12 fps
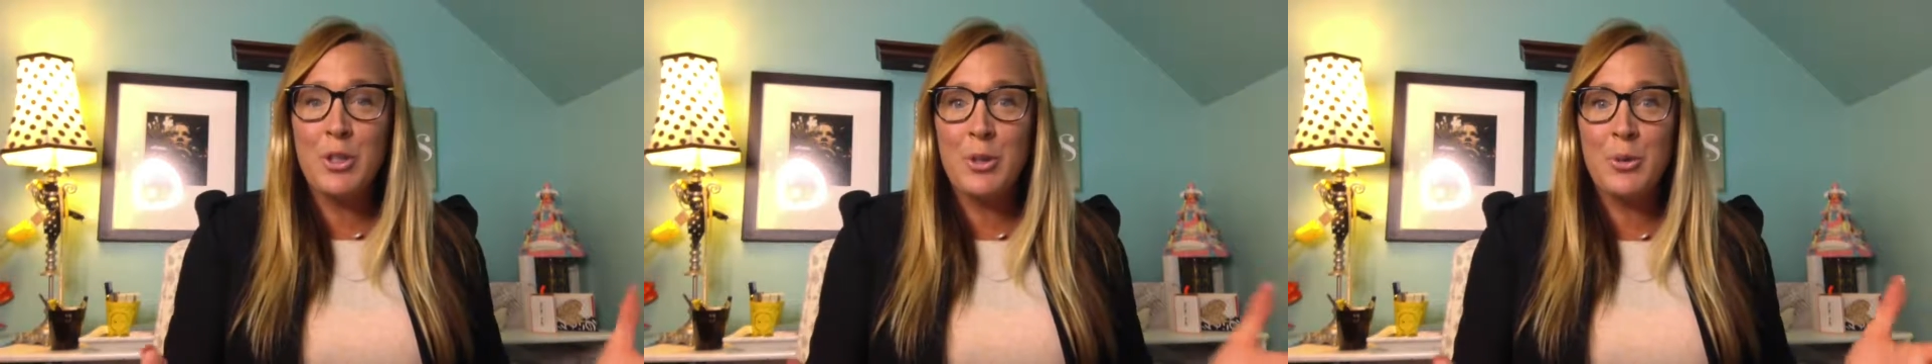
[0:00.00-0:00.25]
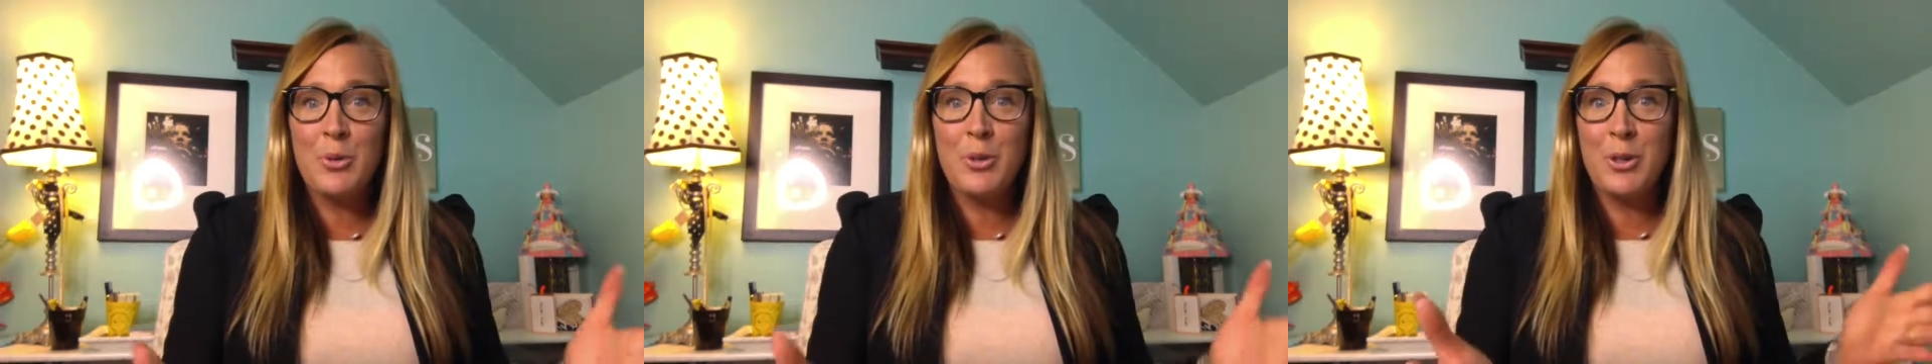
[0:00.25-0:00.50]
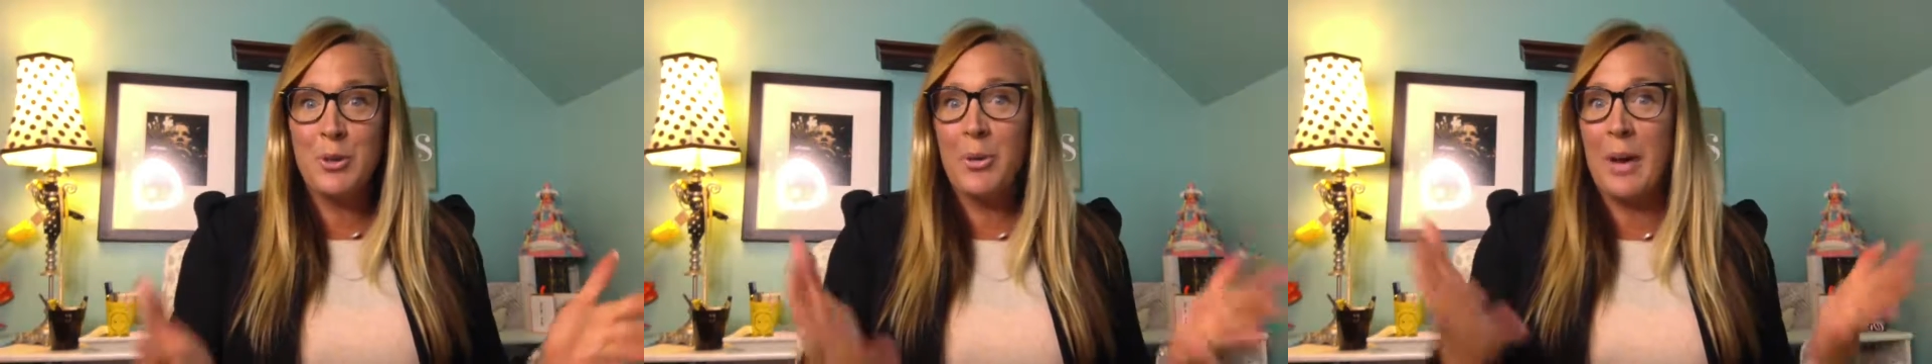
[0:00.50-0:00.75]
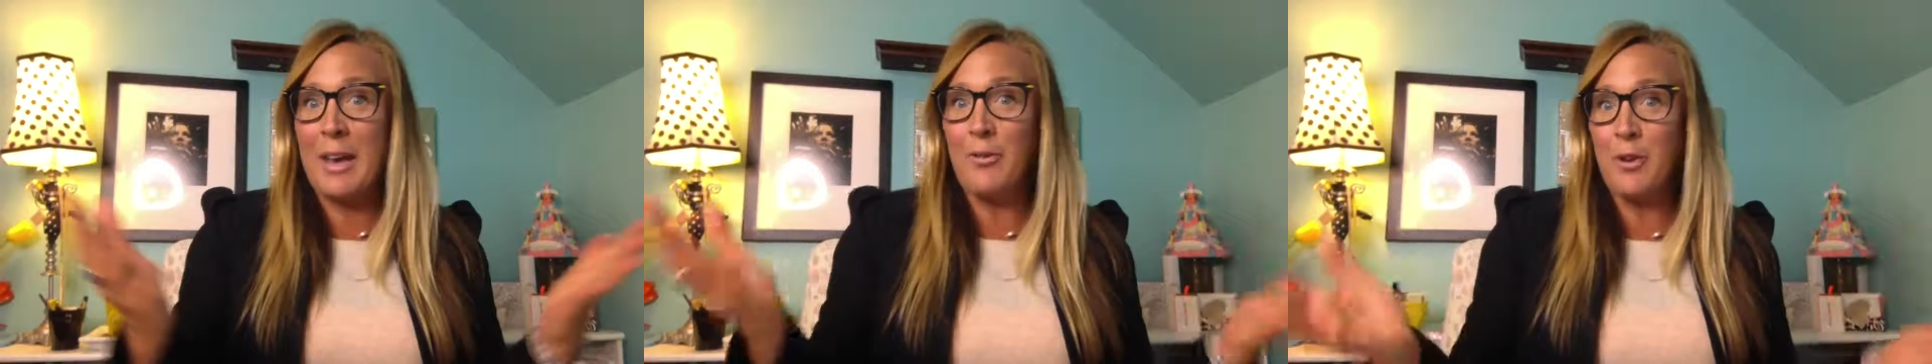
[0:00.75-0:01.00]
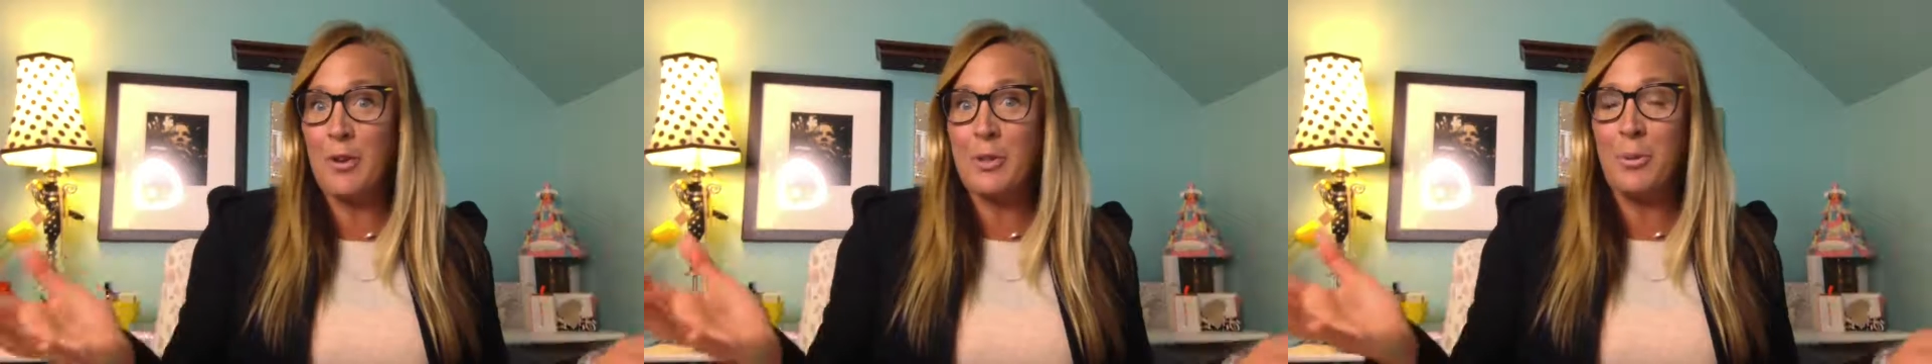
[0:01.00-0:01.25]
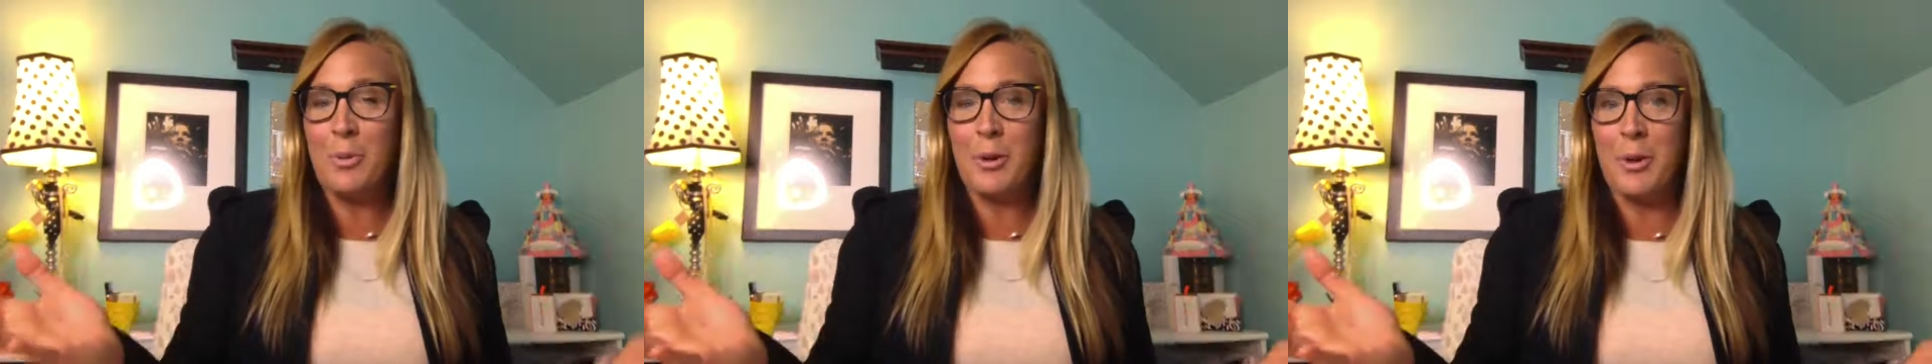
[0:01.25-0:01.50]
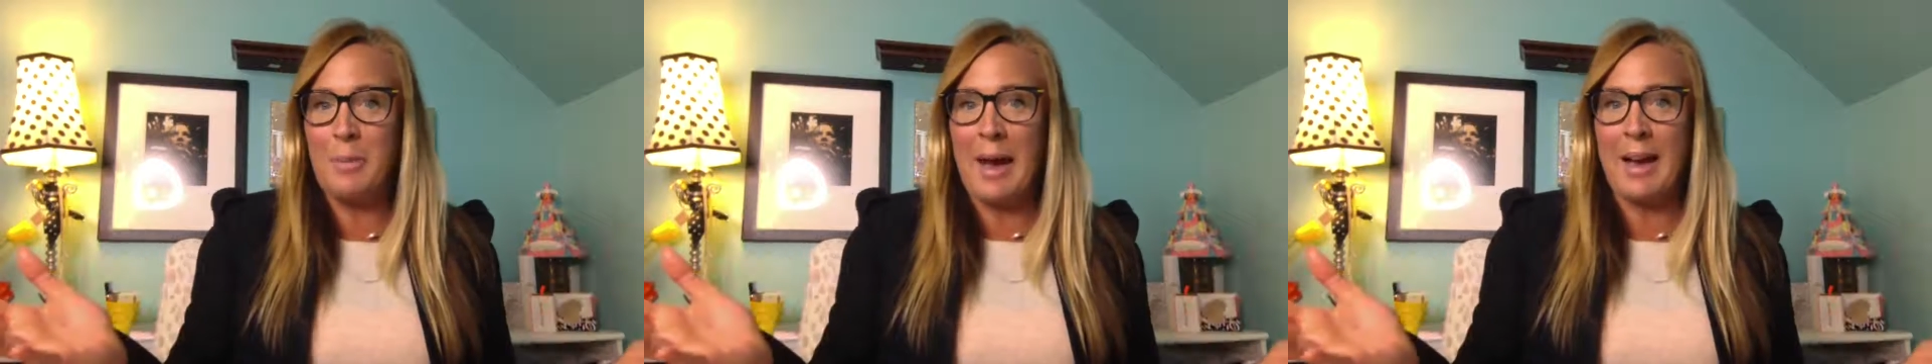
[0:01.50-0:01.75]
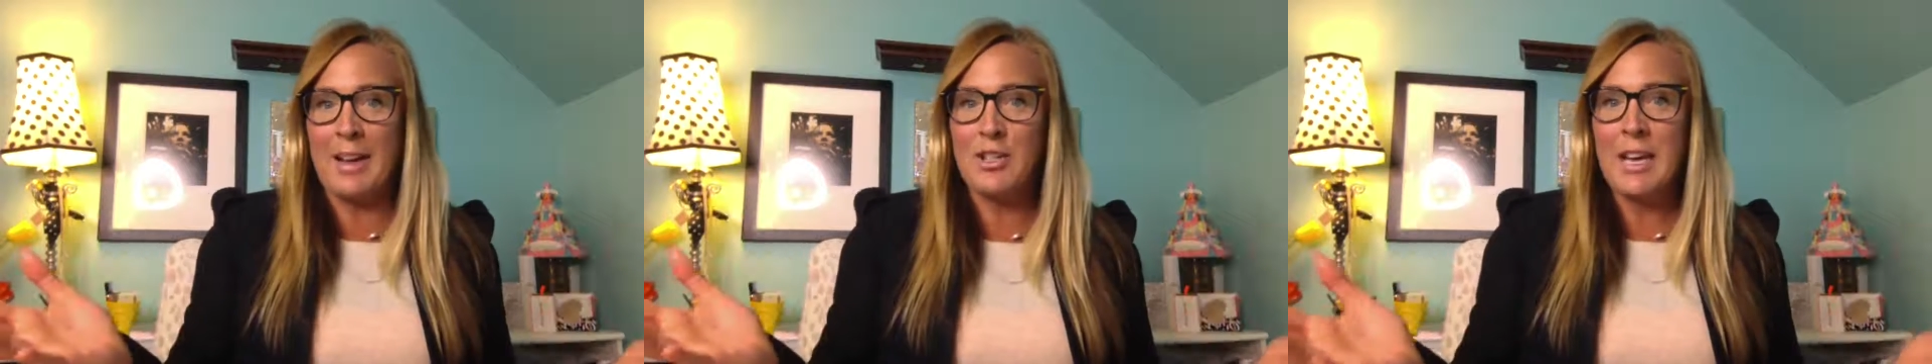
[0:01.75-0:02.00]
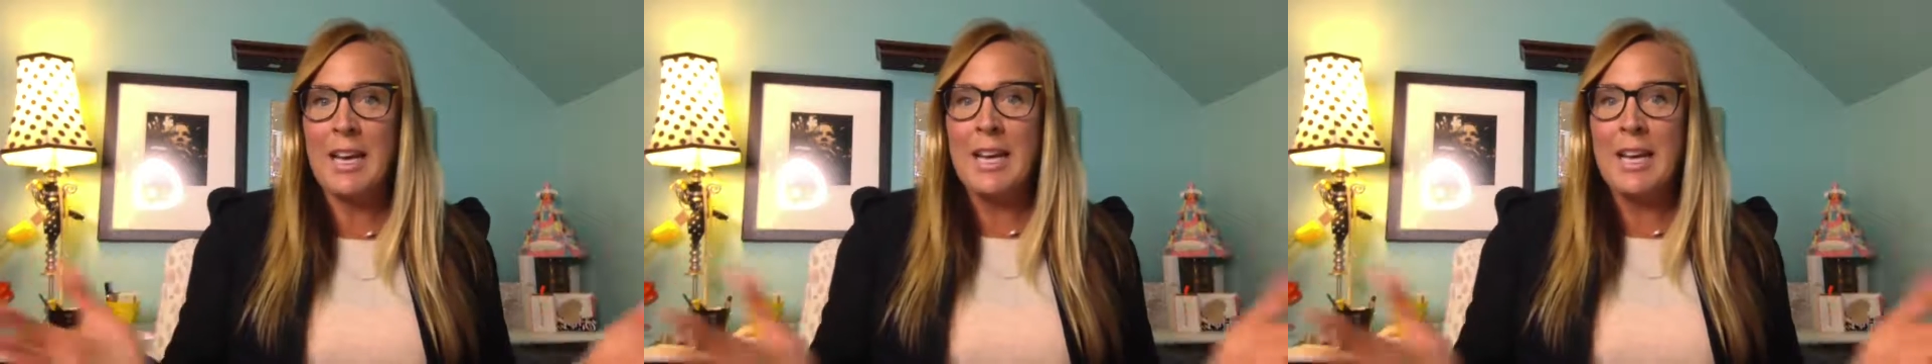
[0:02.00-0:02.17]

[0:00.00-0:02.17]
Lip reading: to do a virtual beauty bash.